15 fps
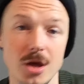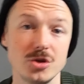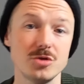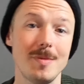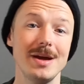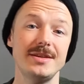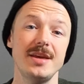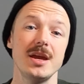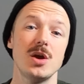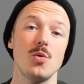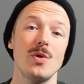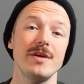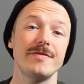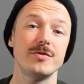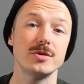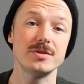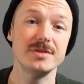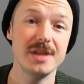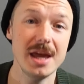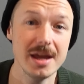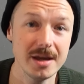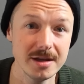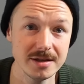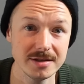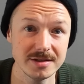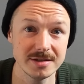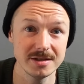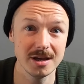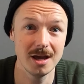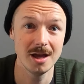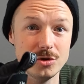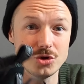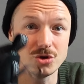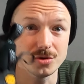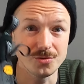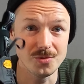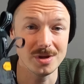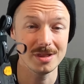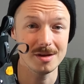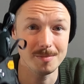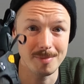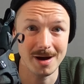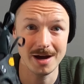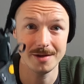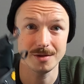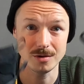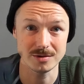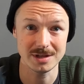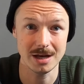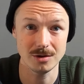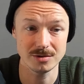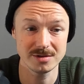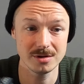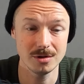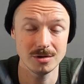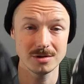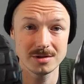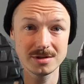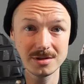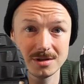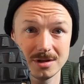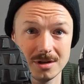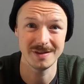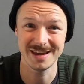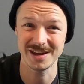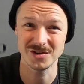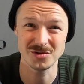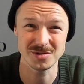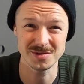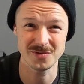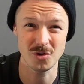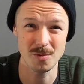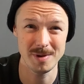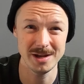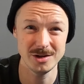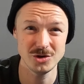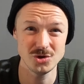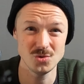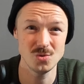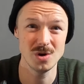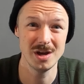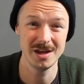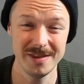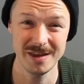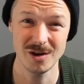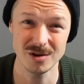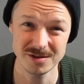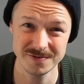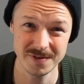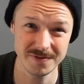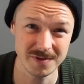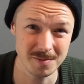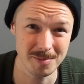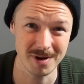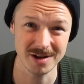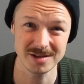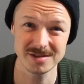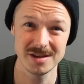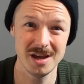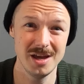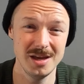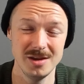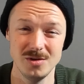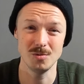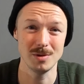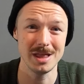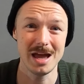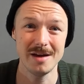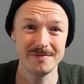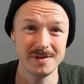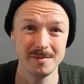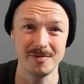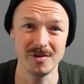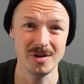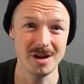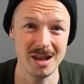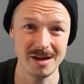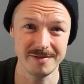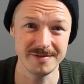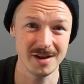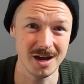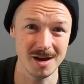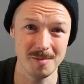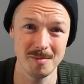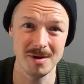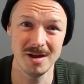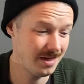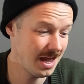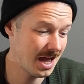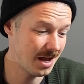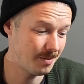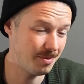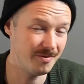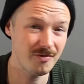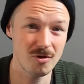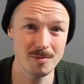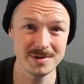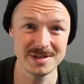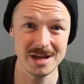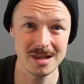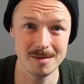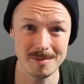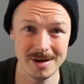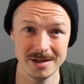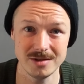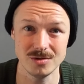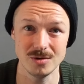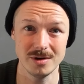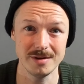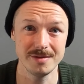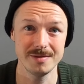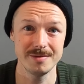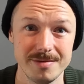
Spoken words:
So my takeaway for today is you should really buy those outsoles. They can transform any shoe. They cost 50 bucks. You will have them for your lifetime. They add a performance element to it.